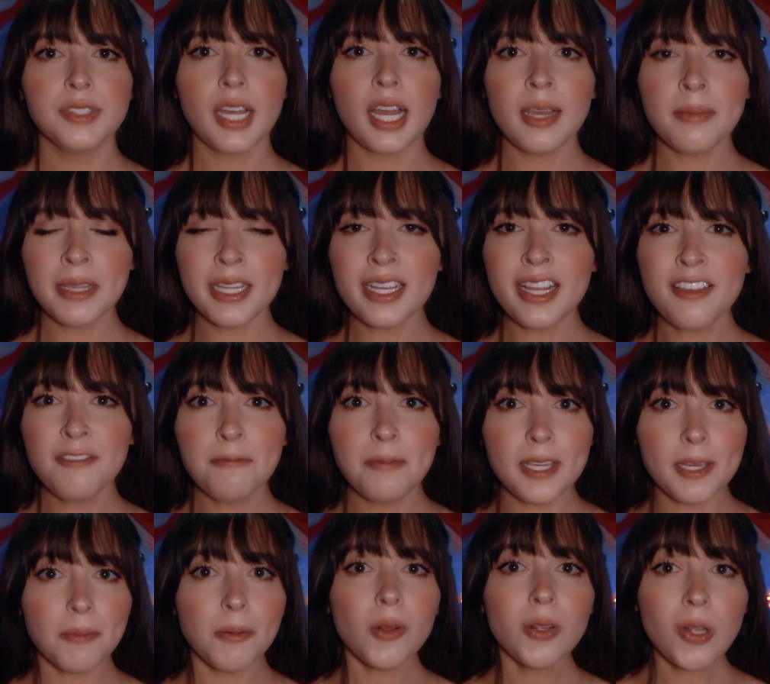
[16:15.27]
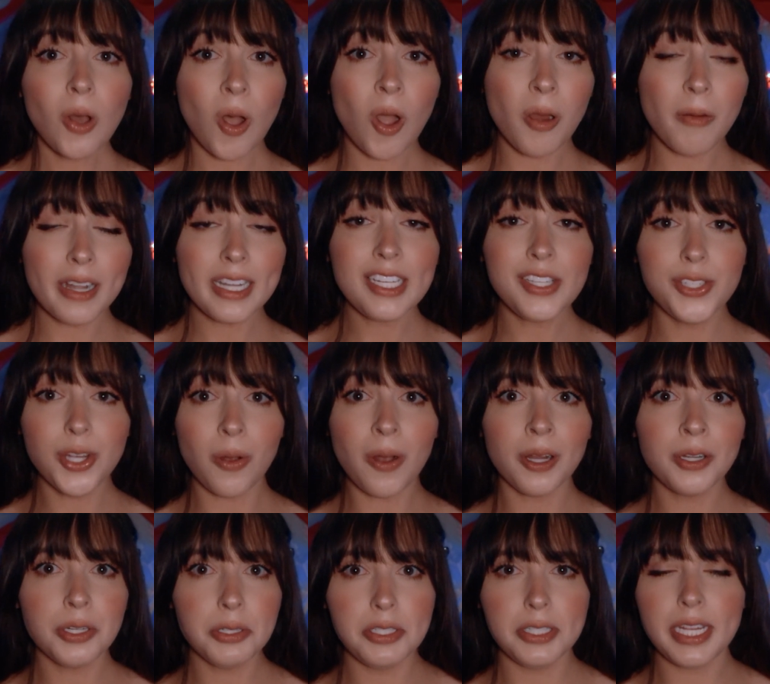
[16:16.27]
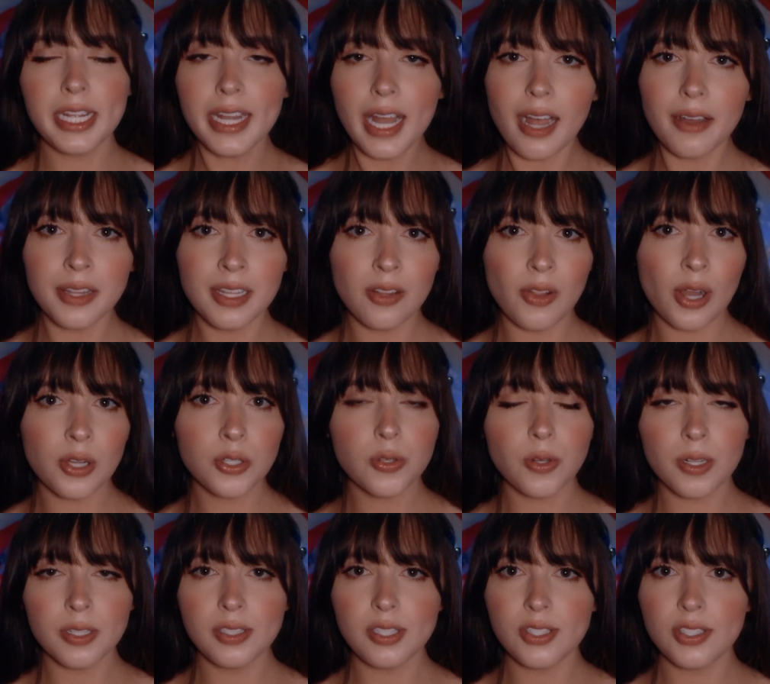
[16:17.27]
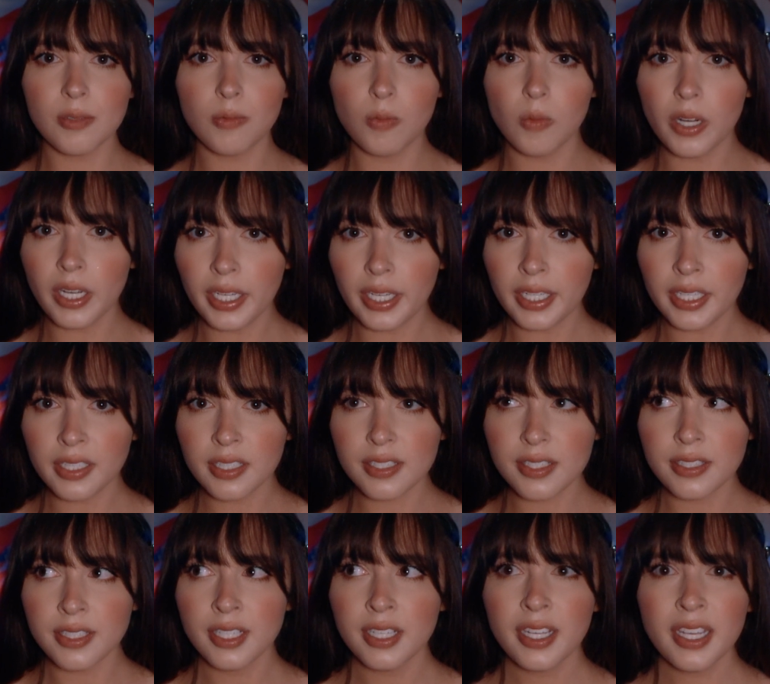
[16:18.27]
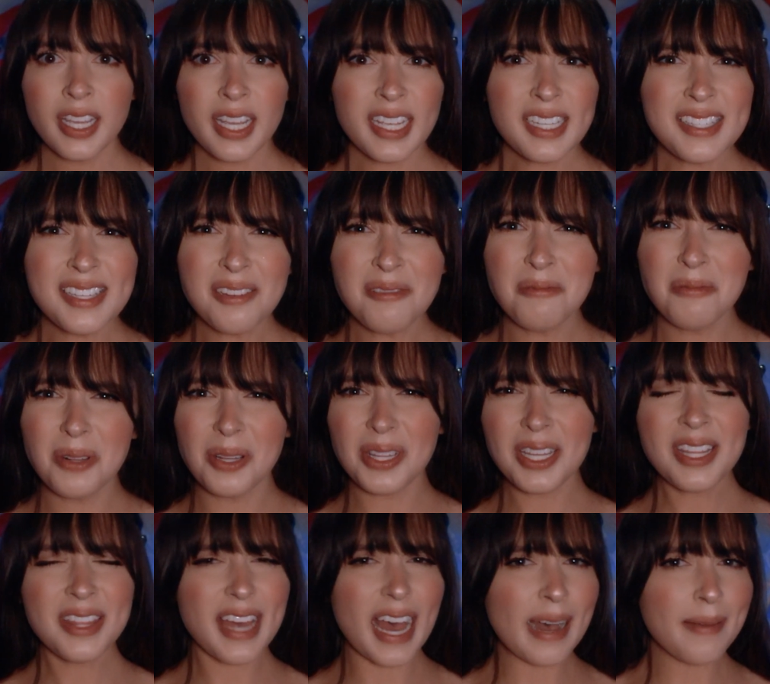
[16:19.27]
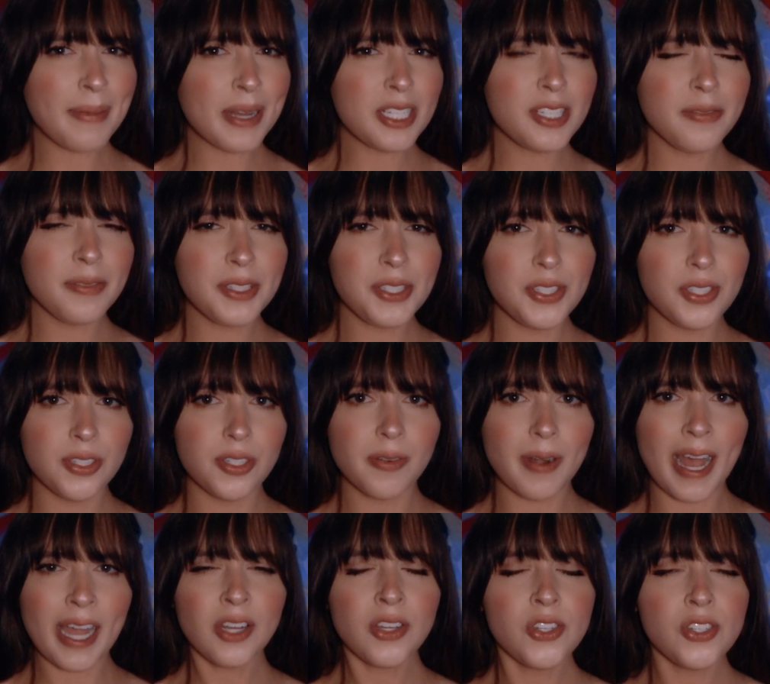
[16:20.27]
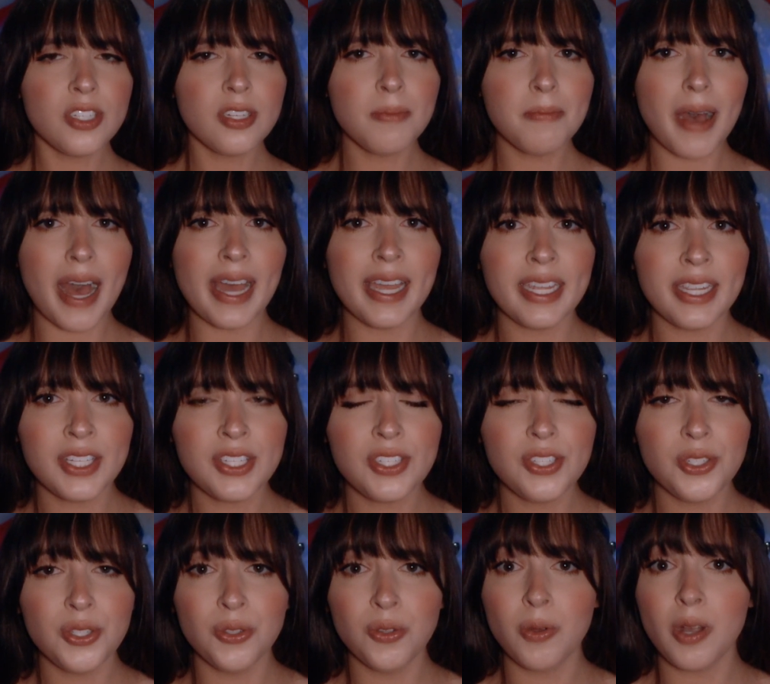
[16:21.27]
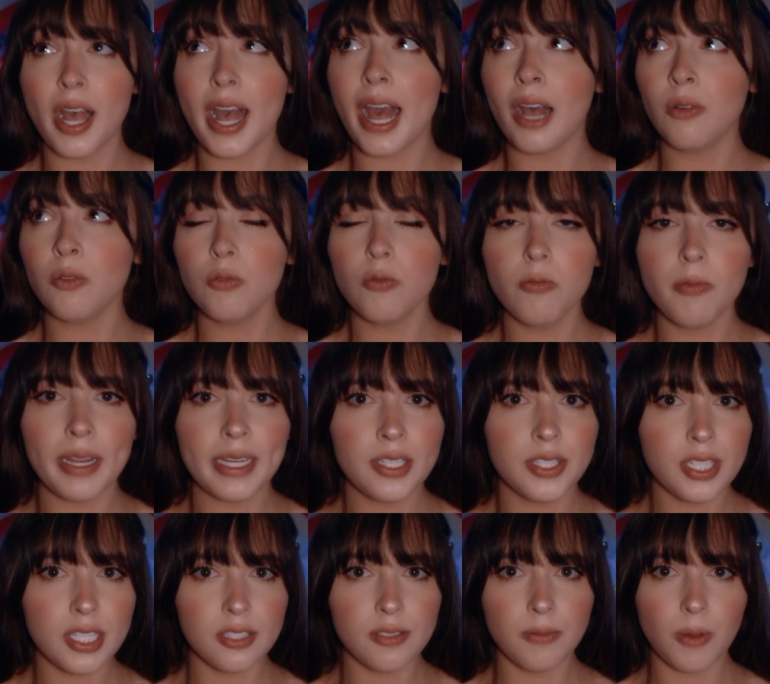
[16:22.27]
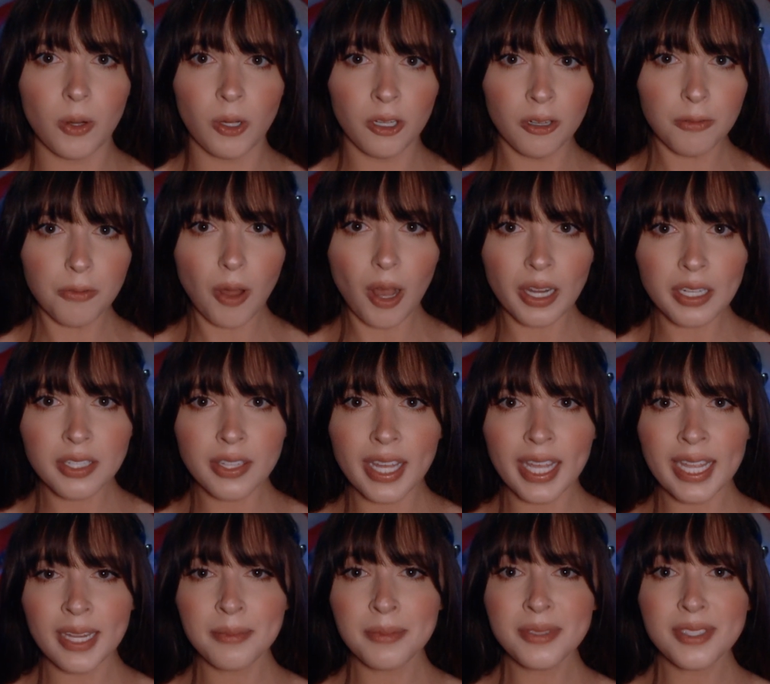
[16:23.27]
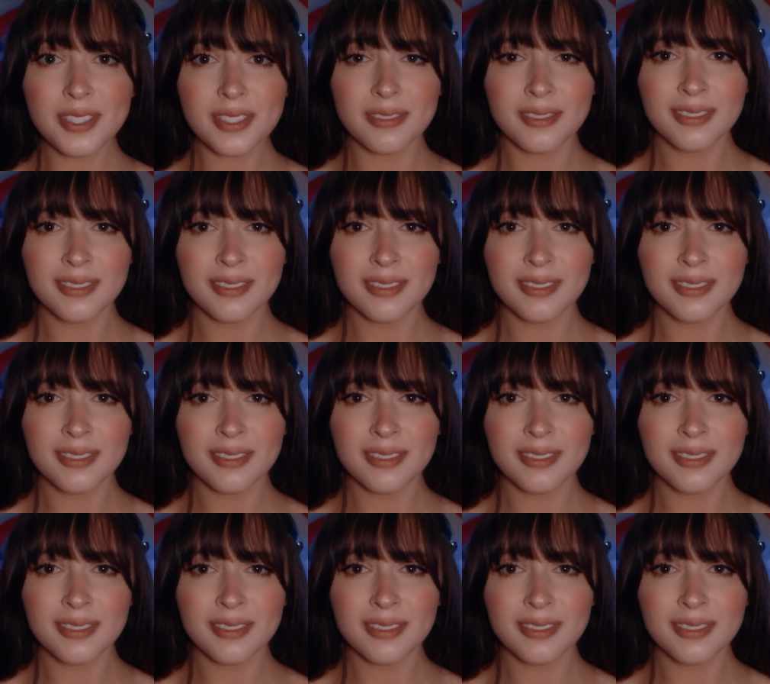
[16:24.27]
I mean, if people already don't understand how the electoral system works, is it really that much of a stretch to buy into outrageous voter fraud claims?